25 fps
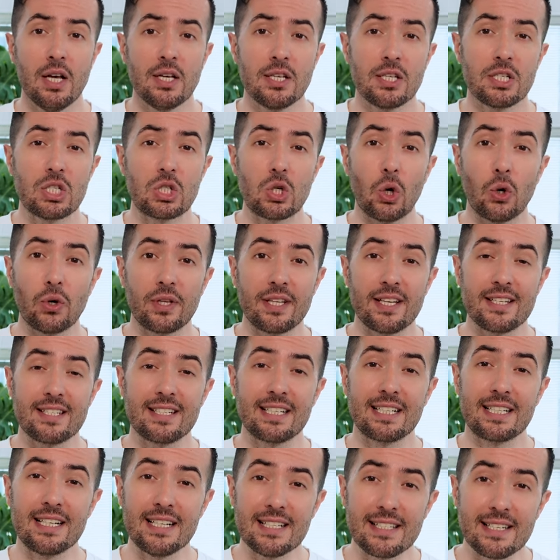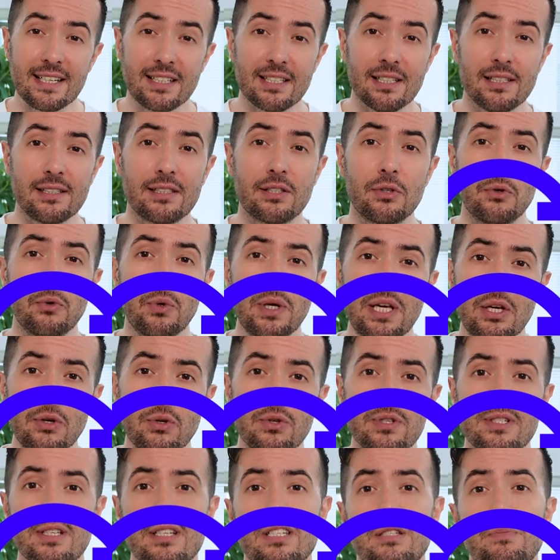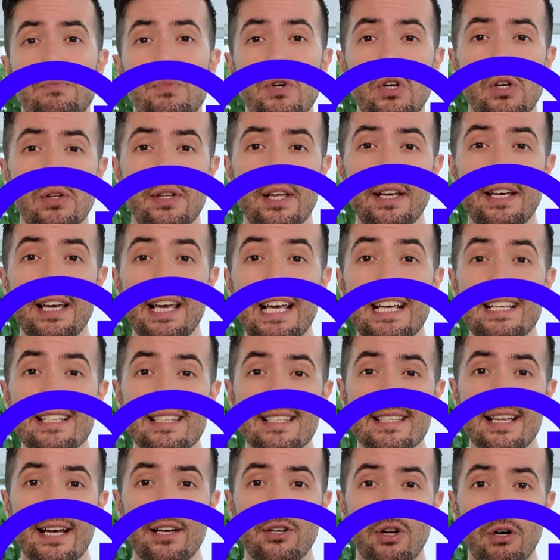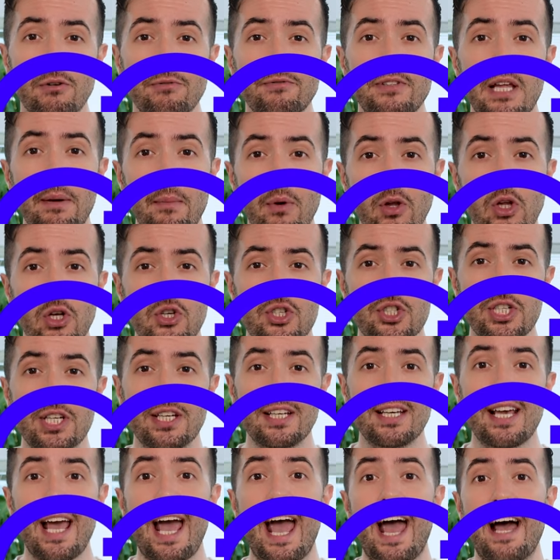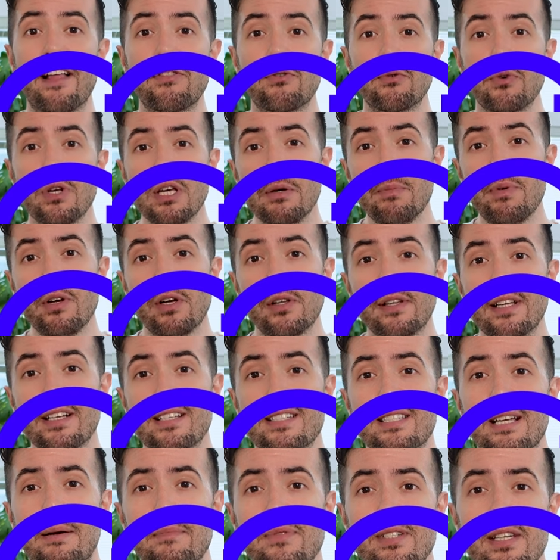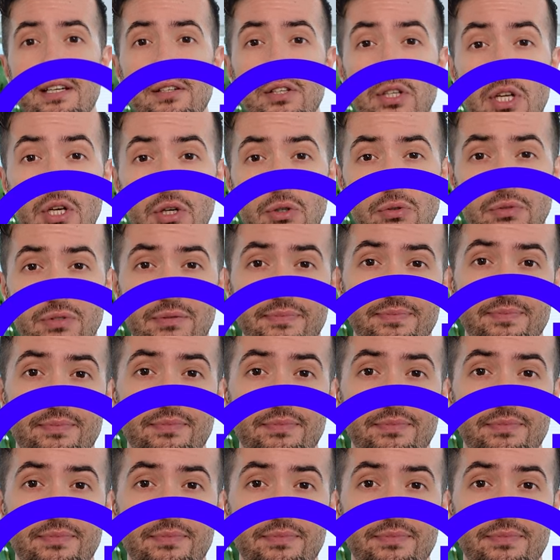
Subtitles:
So it is critical to reuse this building instead of demolishing and rebuilding something new.